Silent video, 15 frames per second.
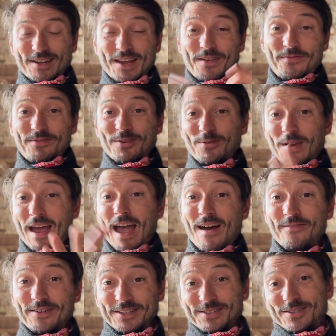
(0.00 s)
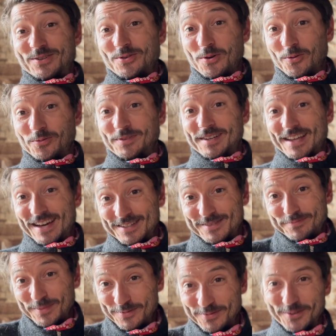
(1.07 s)
if you haven't known that
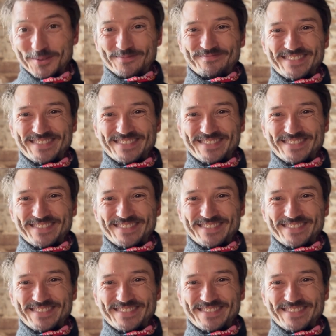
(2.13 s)
before.